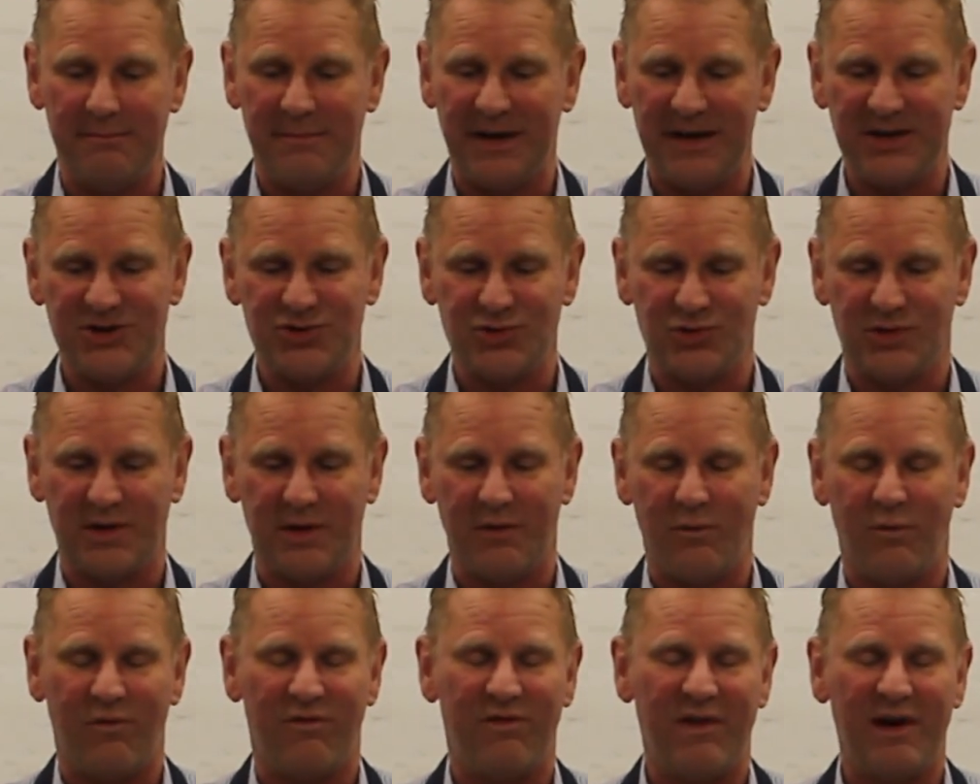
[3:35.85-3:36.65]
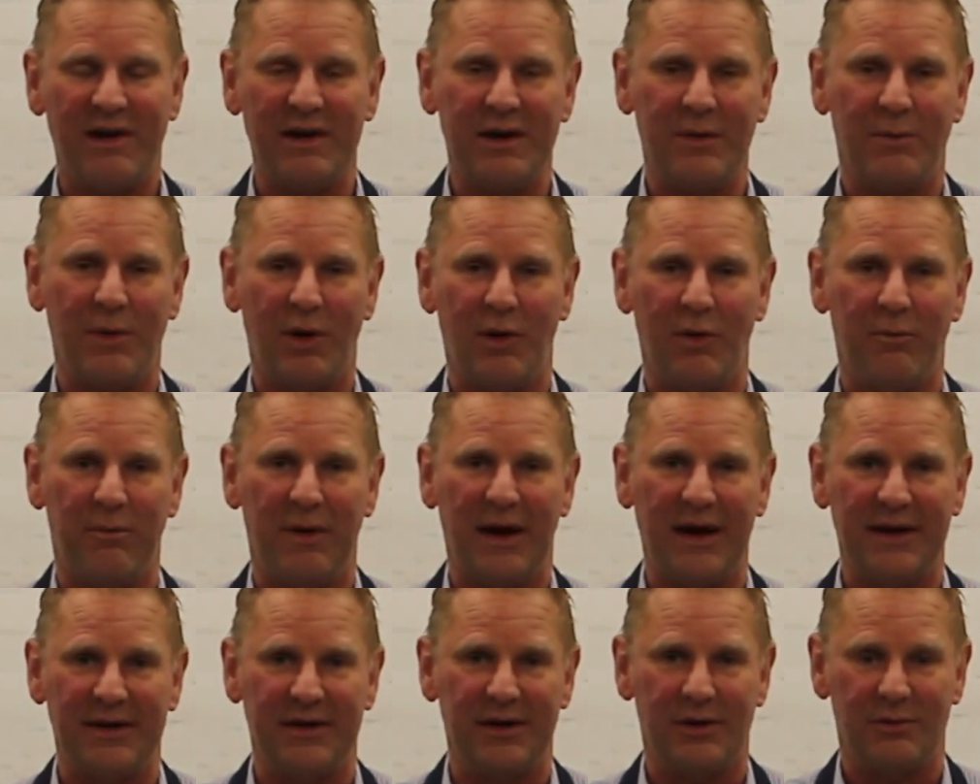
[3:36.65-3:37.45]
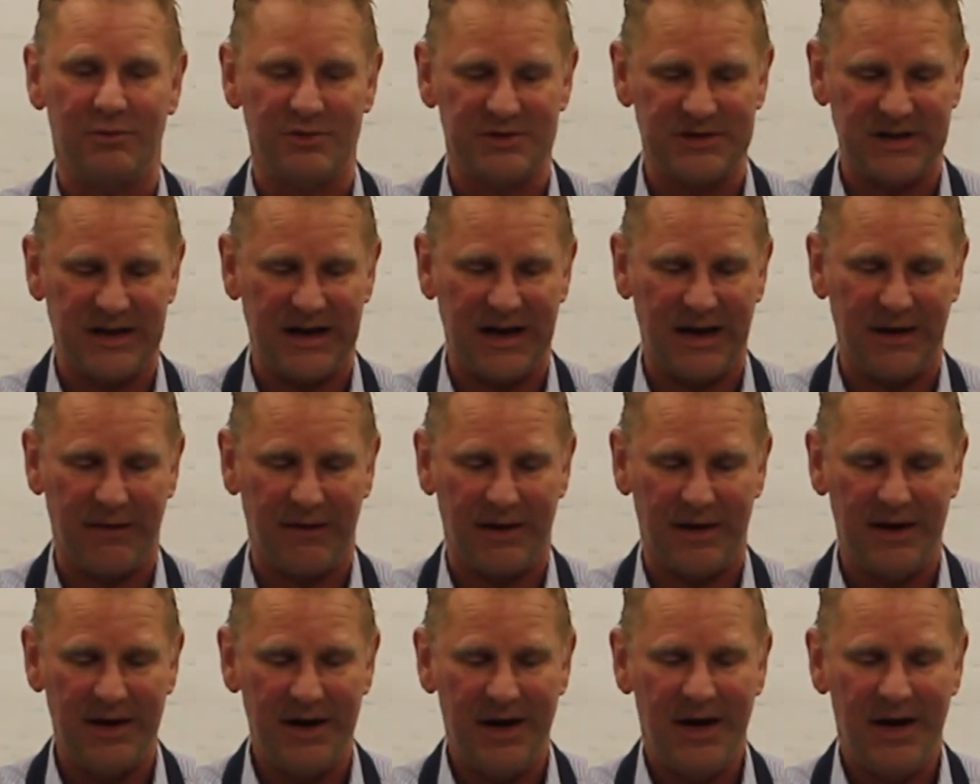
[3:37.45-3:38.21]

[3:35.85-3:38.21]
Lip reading: Make sure they're very well blended all together.